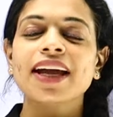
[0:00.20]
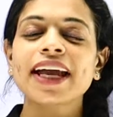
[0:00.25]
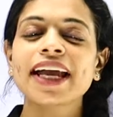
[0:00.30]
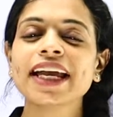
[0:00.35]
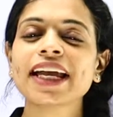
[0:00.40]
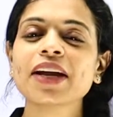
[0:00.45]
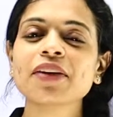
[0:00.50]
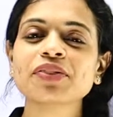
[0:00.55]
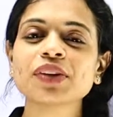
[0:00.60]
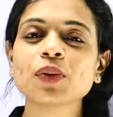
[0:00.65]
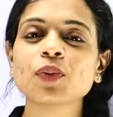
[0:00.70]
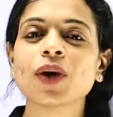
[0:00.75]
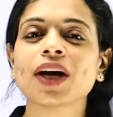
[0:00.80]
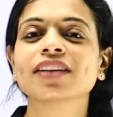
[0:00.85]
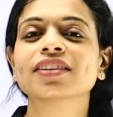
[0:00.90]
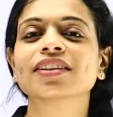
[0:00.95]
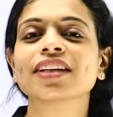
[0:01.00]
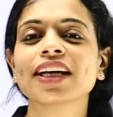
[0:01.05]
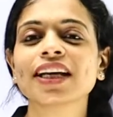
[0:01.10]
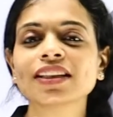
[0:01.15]
Hey
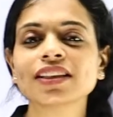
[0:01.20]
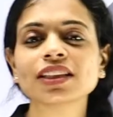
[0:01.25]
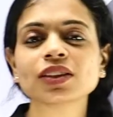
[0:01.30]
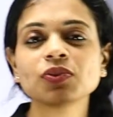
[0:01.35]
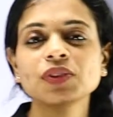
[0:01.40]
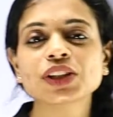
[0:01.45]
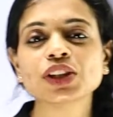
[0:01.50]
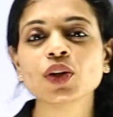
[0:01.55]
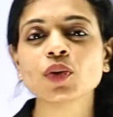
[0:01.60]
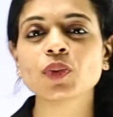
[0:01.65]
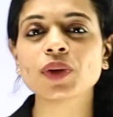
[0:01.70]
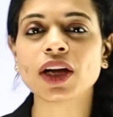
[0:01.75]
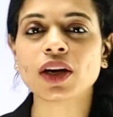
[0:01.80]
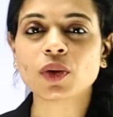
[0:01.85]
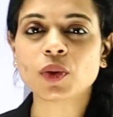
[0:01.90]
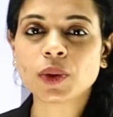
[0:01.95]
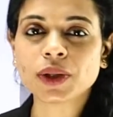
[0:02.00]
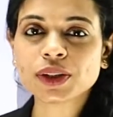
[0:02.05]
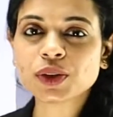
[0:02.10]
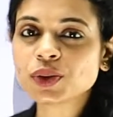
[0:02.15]
everyone, in this video we are
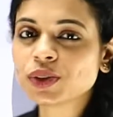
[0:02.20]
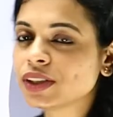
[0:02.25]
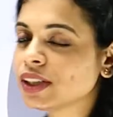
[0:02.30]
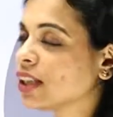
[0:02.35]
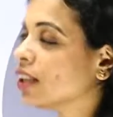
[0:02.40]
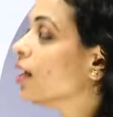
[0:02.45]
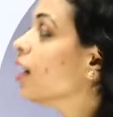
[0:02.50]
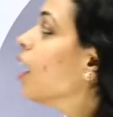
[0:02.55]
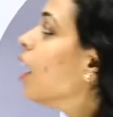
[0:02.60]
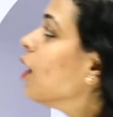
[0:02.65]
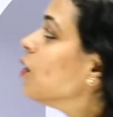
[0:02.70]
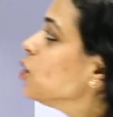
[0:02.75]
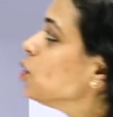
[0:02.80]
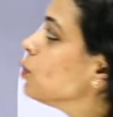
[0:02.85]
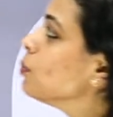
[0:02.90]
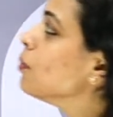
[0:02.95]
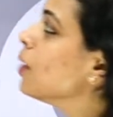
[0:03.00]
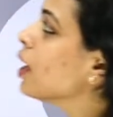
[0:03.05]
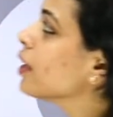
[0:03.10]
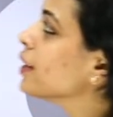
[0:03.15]
going to see how
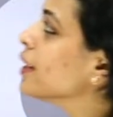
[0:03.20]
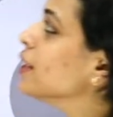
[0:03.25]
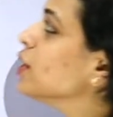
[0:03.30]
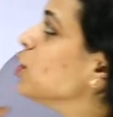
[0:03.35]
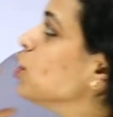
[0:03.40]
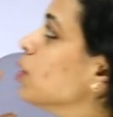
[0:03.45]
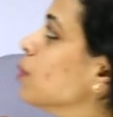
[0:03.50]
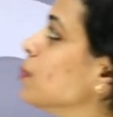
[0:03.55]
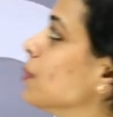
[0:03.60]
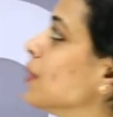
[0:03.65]
to market your